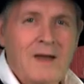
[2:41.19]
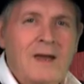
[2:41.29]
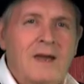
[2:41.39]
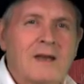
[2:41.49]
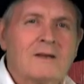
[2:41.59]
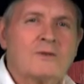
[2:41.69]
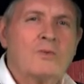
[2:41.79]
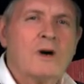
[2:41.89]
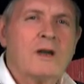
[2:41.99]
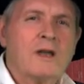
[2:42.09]
It is
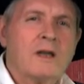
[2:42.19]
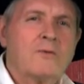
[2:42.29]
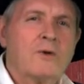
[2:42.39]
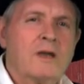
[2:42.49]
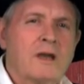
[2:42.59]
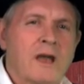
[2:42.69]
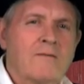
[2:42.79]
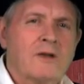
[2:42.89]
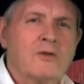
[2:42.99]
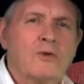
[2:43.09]
what Henry
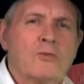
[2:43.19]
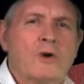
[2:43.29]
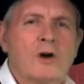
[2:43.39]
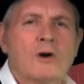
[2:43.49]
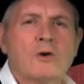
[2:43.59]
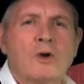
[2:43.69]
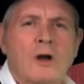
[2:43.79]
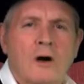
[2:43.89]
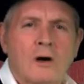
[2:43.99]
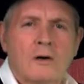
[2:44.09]
David Thoreau
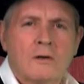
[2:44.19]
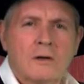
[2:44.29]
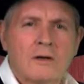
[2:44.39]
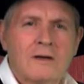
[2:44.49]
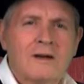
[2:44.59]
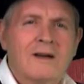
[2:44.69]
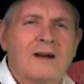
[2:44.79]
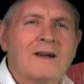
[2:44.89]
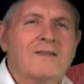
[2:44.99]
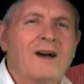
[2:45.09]
called
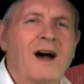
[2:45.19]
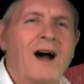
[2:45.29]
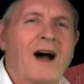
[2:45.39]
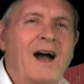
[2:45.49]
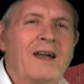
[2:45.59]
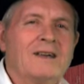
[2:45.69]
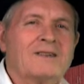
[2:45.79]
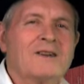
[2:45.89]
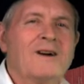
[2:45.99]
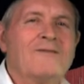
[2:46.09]
the
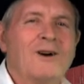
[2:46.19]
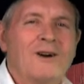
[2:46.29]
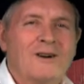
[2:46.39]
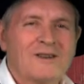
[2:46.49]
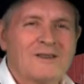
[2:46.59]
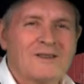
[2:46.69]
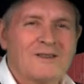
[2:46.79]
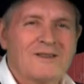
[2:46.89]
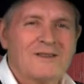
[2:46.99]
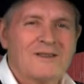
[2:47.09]
highest of arts,
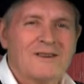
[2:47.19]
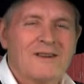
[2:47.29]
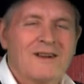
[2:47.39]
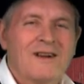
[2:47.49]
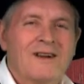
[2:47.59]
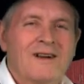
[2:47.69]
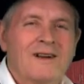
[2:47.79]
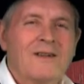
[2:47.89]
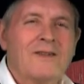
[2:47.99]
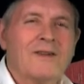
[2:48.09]

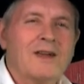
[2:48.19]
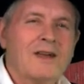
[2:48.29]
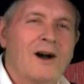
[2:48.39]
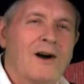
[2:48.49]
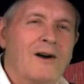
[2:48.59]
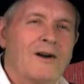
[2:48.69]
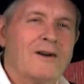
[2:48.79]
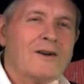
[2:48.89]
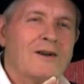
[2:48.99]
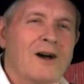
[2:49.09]
the
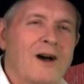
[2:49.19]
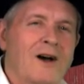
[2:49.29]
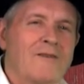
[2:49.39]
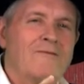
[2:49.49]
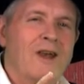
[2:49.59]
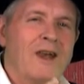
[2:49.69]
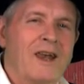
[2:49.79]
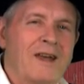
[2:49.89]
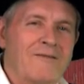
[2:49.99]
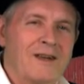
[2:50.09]
art of
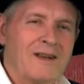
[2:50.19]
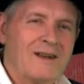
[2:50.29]
living.